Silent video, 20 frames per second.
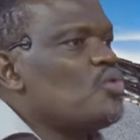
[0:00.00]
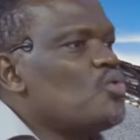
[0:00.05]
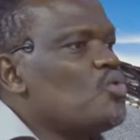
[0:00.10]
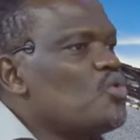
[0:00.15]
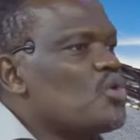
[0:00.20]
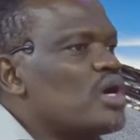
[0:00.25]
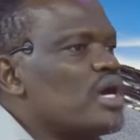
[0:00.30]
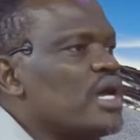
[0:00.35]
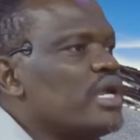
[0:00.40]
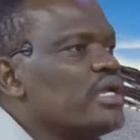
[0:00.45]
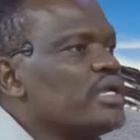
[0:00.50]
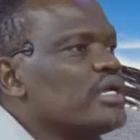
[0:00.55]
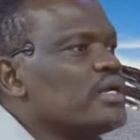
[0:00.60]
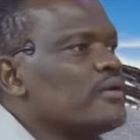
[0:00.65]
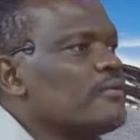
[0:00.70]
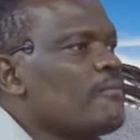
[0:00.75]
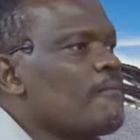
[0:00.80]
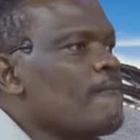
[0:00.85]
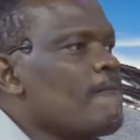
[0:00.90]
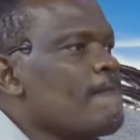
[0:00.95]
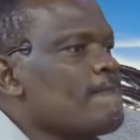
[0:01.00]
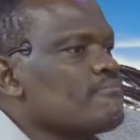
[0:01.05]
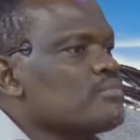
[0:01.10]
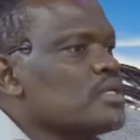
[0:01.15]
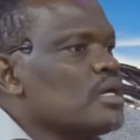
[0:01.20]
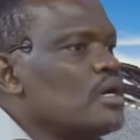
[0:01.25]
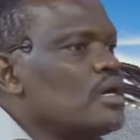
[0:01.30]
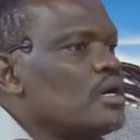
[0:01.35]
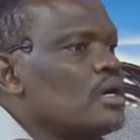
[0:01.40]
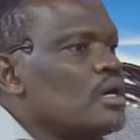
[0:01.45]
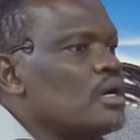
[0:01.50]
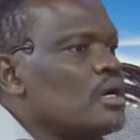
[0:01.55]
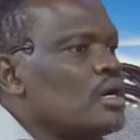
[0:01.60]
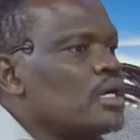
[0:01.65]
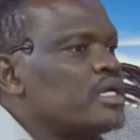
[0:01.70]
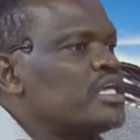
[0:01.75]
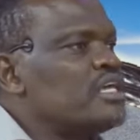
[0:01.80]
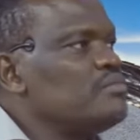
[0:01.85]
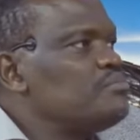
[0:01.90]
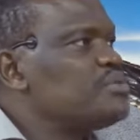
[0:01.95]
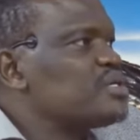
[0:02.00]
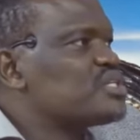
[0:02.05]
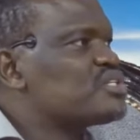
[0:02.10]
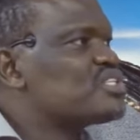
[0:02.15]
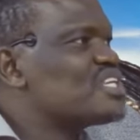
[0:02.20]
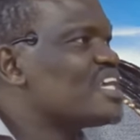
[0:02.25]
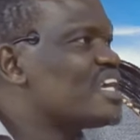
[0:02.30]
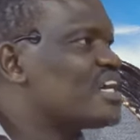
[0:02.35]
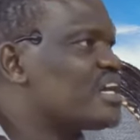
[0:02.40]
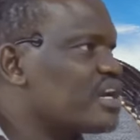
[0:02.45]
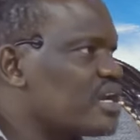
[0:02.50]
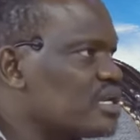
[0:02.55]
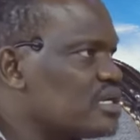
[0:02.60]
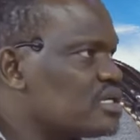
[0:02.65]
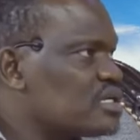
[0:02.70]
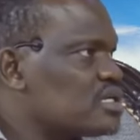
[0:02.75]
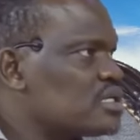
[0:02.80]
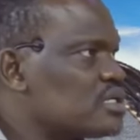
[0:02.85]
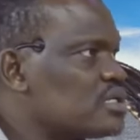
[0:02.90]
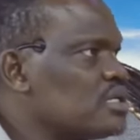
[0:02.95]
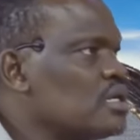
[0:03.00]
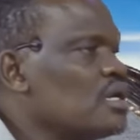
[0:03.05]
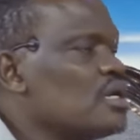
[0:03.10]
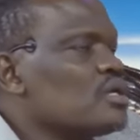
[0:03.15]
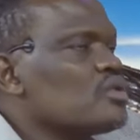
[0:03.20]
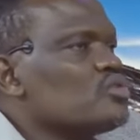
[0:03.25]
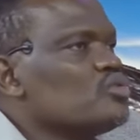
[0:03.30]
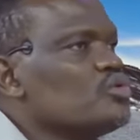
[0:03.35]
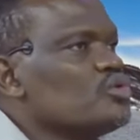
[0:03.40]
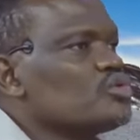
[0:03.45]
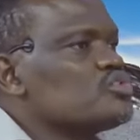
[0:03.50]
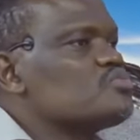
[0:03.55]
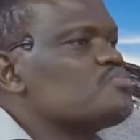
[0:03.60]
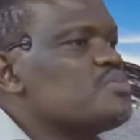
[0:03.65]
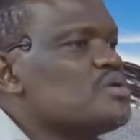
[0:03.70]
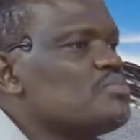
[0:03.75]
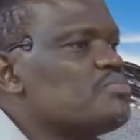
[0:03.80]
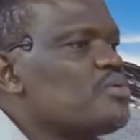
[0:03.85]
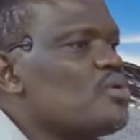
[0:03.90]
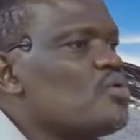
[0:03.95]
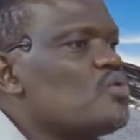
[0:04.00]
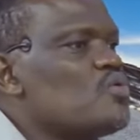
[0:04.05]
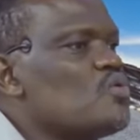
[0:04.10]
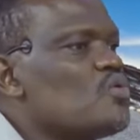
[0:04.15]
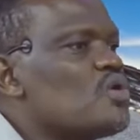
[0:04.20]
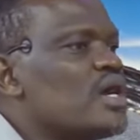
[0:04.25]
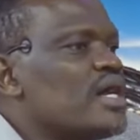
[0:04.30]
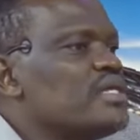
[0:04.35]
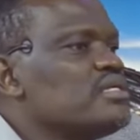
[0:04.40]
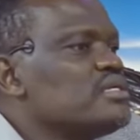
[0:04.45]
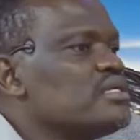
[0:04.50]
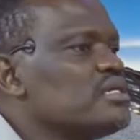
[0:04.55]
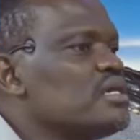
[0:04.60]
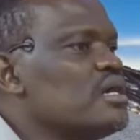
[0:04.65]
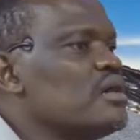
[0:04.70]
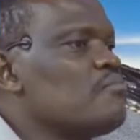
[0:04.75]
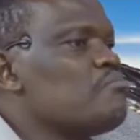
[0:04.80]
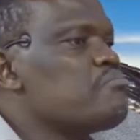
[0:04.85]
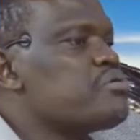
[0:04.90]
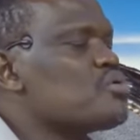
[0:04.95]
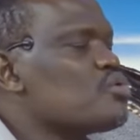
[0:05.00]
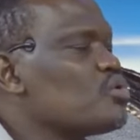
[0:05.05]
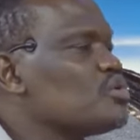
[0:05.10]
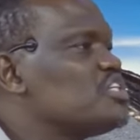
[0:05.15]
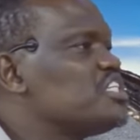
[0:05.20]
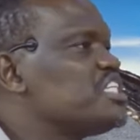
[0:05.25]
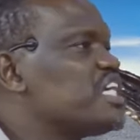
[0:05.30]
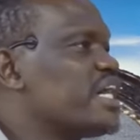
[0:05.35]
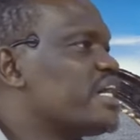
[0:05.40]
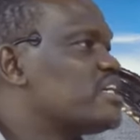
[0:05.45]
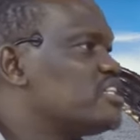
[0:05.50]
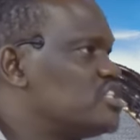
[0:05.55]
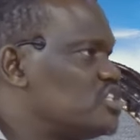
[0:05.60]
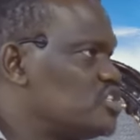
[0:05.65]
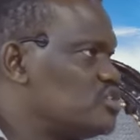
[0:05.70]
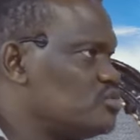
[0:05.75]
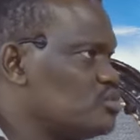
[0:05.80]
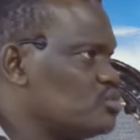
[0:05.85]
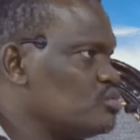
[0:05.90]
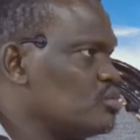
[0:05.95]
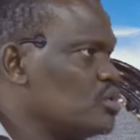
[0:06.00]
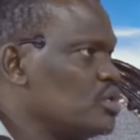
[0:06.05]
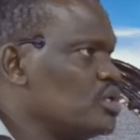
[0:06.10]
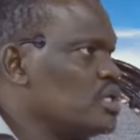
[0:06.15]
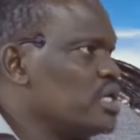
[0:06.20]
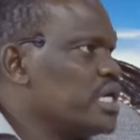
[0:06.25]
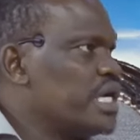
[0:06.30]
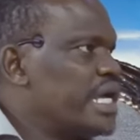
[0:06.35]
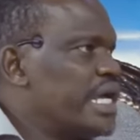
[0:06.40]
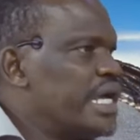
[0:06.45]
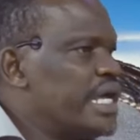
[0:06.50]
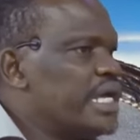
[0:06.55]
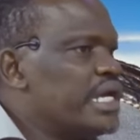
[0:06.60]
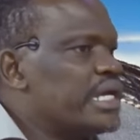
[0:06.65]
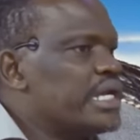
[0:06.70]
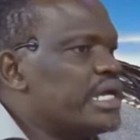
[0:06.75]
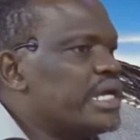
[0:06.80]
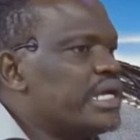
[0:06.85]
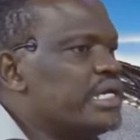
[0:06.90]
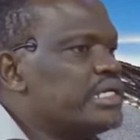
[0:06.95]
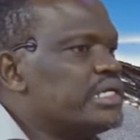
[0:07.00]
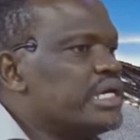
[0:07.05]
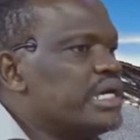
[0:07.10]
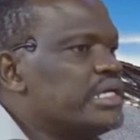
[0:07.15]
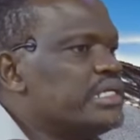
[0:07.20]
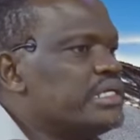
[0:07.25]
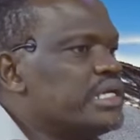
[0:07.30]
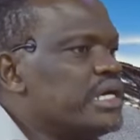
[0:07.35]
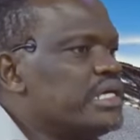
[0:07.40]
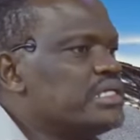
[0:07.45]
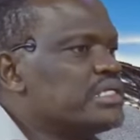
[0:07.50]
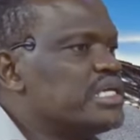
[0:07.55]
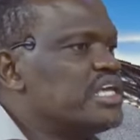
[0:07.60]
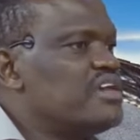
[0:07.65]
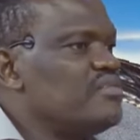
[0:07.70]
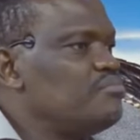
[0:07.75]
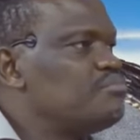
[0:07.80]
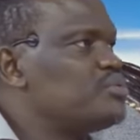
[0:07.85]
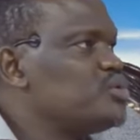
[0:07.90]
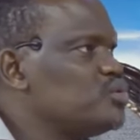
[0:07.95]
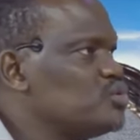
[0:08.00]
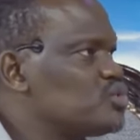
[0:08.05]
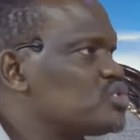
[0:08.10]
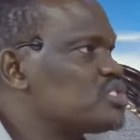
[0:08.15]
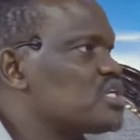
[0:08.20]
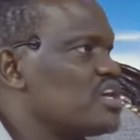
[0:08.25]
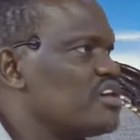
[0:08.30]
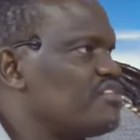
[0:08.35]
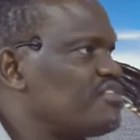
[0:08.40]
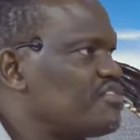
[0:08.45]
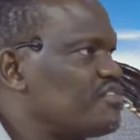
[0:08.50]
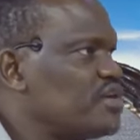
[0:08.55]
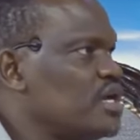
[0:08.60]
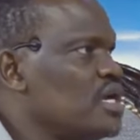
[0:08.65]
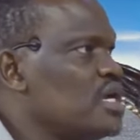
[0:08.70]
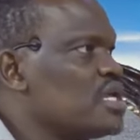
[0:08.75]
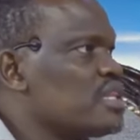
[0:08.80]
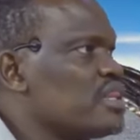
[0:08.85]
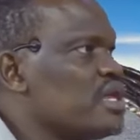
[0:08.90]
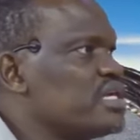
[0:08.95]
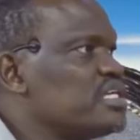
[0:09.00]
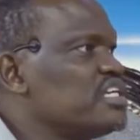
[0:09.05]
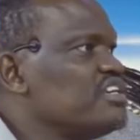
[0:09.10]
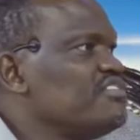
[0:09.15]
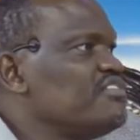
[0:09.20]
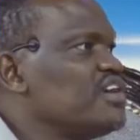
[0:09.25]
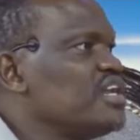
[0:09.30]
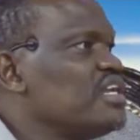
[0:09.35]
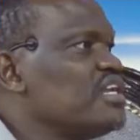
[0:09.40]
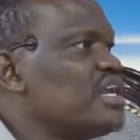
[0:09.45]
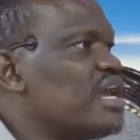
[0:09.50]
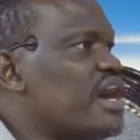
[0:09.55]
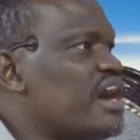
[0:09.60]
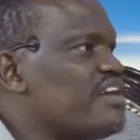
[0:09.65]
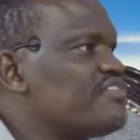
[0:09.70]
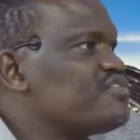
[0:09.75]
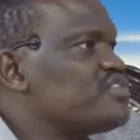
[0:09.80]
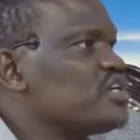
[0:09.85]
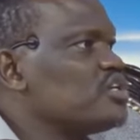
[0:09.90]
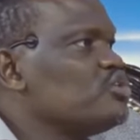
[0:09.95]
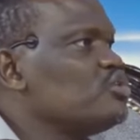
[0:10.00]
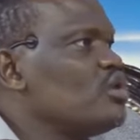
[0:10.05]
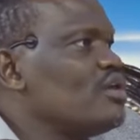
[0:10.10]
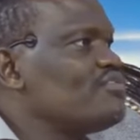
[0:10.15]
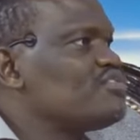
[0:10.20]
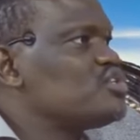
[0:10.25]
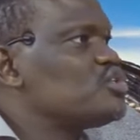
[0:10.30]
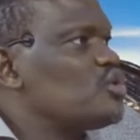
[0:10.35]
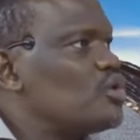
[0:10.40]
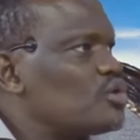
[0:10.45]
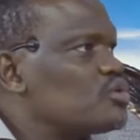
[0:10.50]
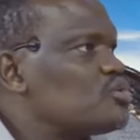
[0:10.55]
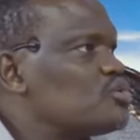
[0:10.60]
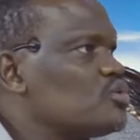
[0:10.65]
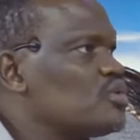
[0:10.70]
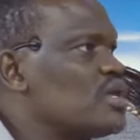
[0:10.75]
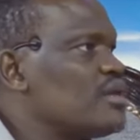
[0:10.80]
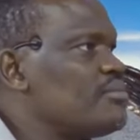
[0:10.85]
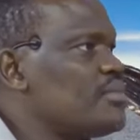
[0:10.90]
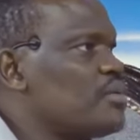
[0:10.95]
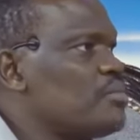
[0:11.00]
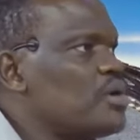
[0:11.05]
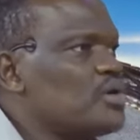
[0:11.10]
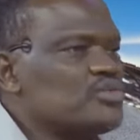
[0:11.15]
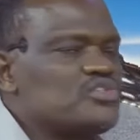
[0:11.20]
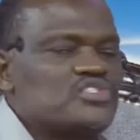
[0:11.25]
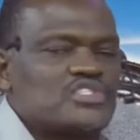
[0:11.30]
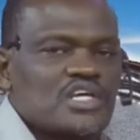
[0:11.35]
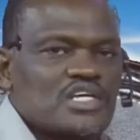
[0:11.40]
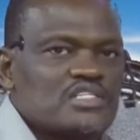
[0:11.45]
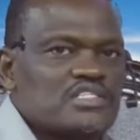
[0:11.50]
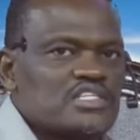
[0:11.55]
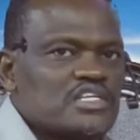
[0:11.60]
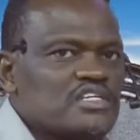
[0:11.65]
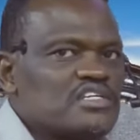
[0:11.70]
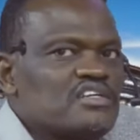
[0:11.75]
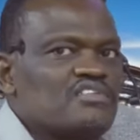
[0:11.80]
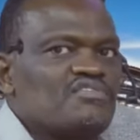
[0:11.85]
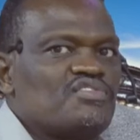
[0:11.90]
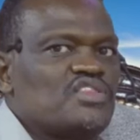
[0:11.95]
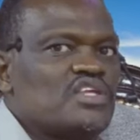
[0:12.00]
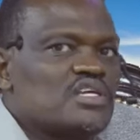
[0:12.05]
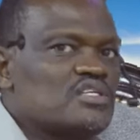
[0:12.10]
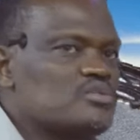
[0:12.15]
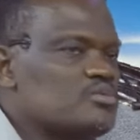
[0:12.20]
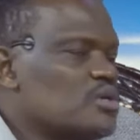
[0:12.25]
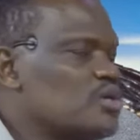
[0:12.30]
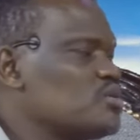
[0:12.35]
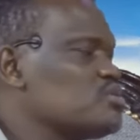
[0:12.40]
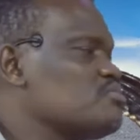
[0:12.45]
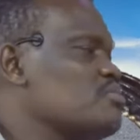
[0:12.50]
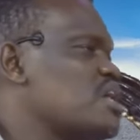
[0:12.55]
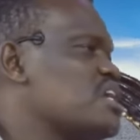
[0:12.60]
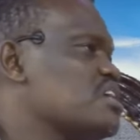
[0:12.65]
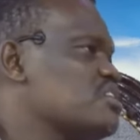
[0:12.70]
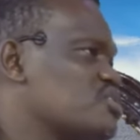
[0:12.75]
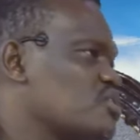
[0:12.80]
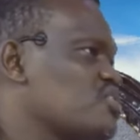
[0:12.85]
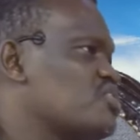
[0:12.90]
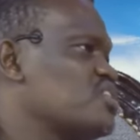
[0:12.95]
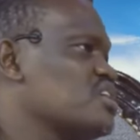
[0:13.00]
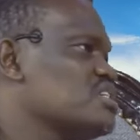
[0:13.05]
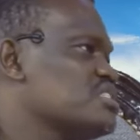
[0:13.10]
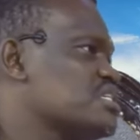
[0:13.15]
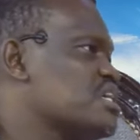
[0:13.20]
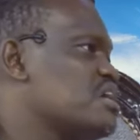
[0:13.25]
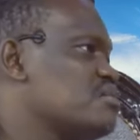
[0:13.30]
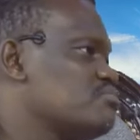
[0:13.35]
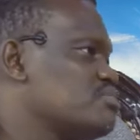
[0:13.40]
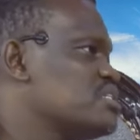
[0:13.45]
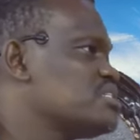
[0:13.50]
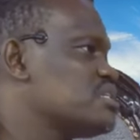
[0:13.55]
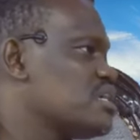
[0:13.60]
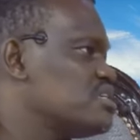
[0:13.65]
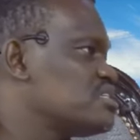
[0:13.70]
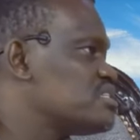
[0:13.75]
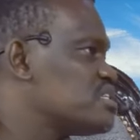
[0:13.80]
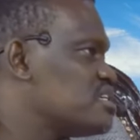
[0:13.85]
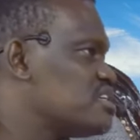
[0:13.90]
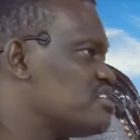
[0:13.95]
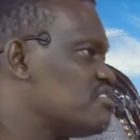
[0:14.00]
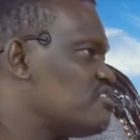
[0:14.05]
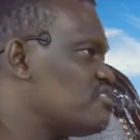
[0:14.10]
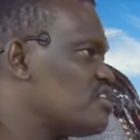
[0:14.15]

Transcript: who can keep a secret, those people who can protect you and keep you safe, that even after you have talked to them about sensitive things, because marital things can be sensitive,